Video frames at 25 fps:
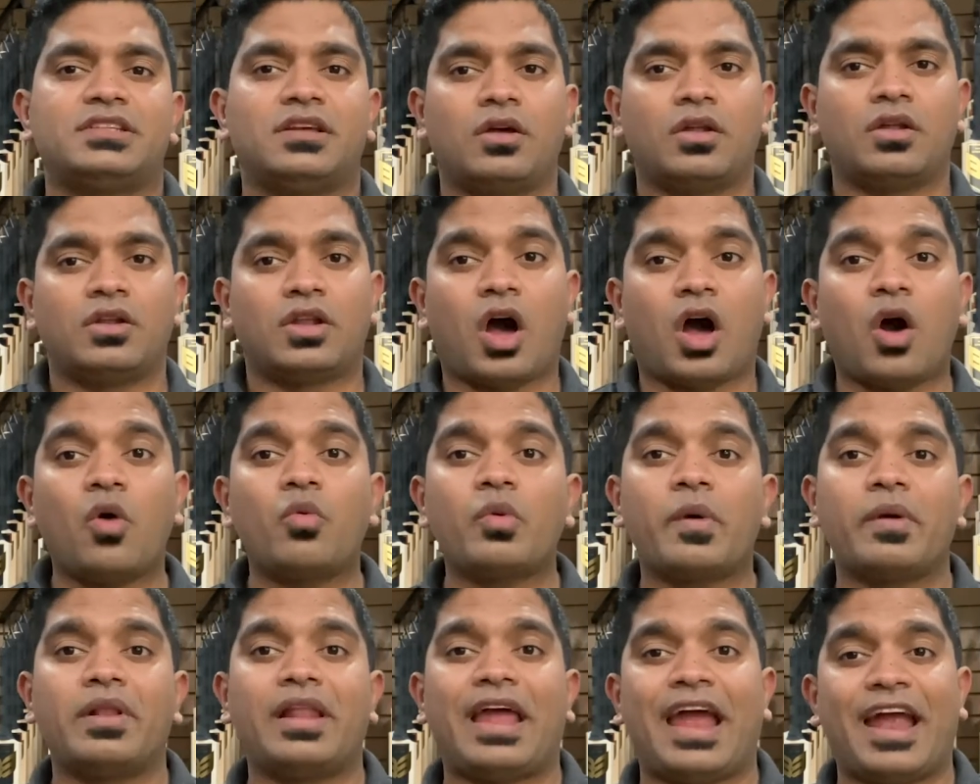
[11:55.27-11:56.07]
Now we
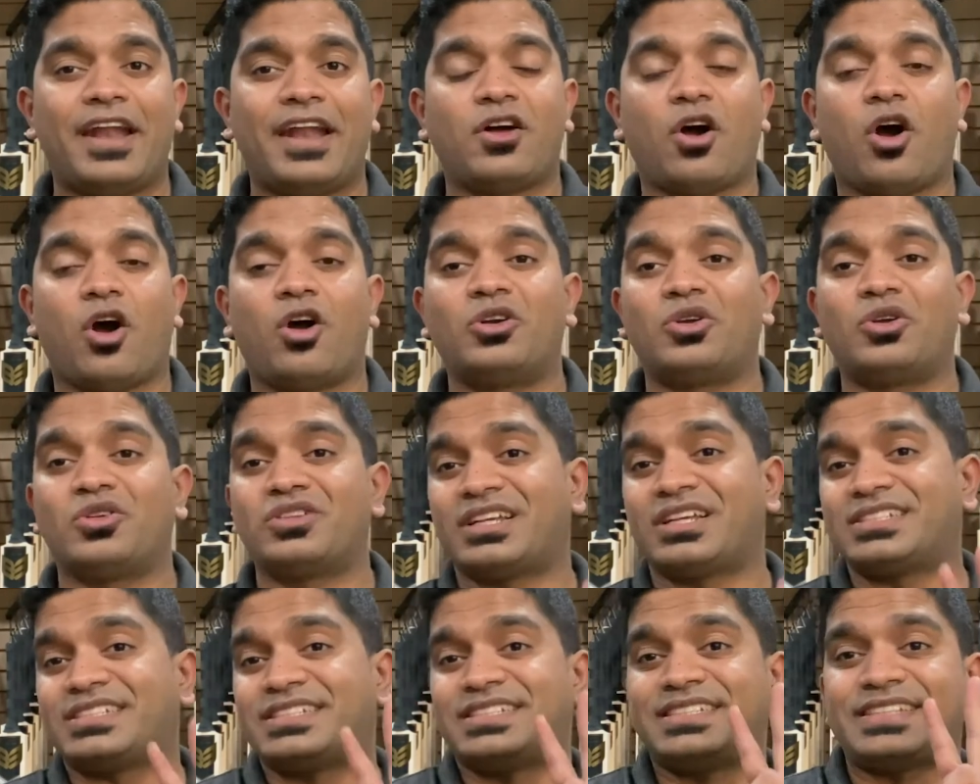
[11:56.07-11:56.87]
will head on to the
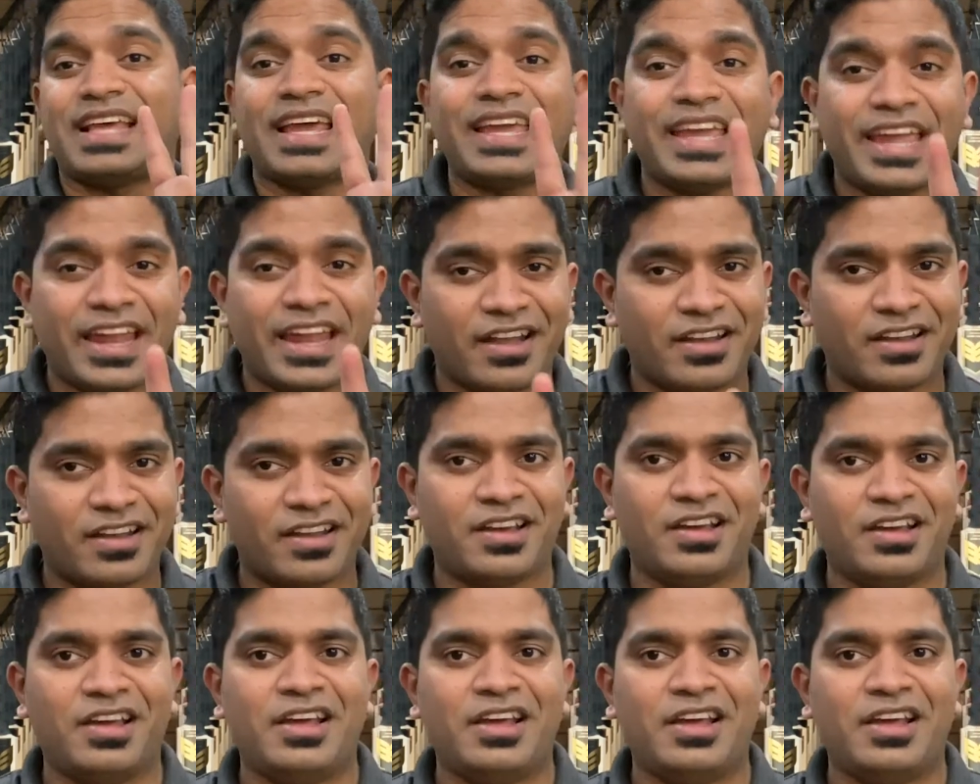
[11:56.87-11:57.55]
second